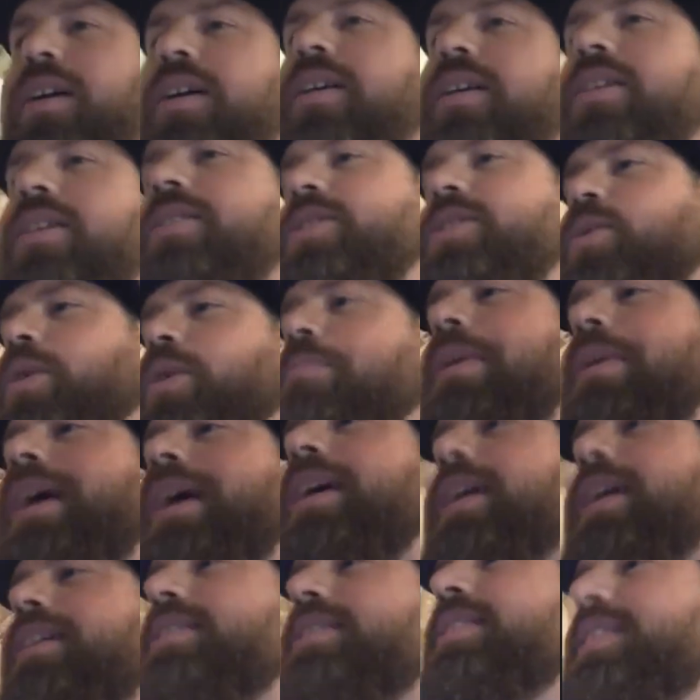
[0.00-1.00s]
so we might
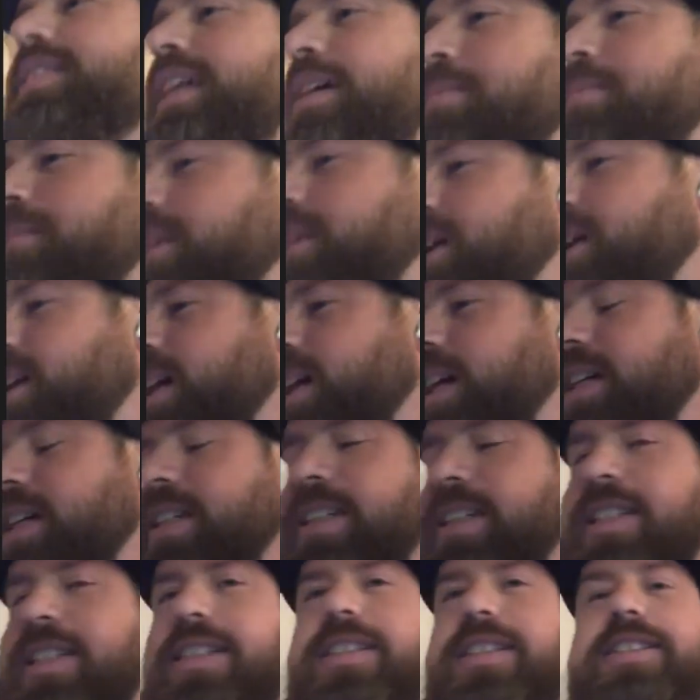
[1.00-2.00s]
since I'm
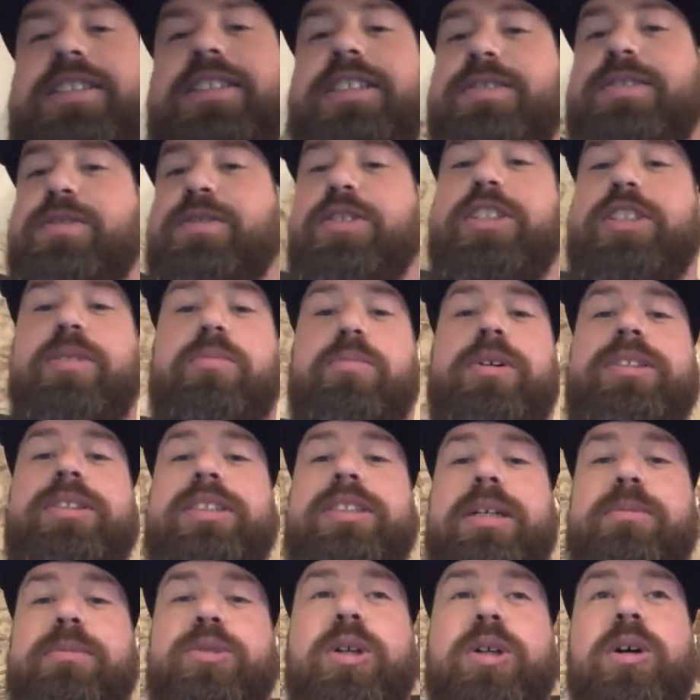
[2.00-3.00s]
since for some reason
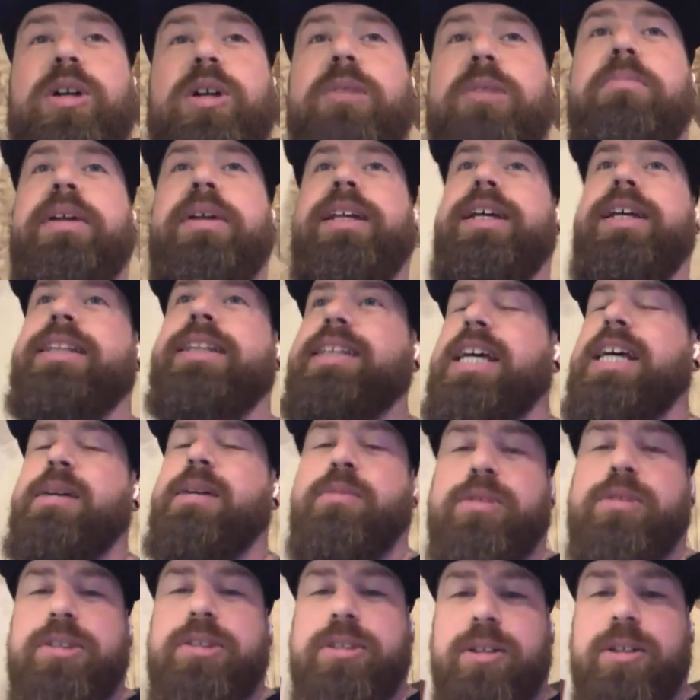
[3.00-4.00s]
I'm drawing on a blank like
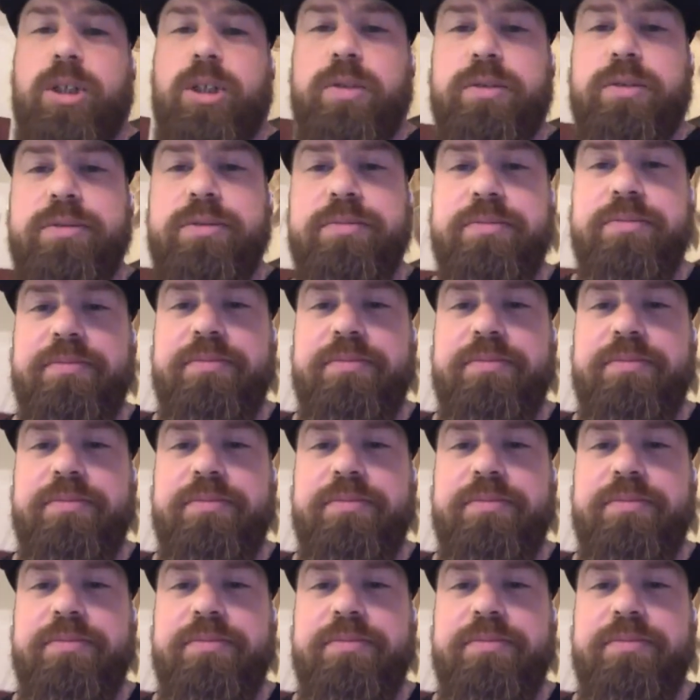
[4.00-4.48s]
that, we'll start over.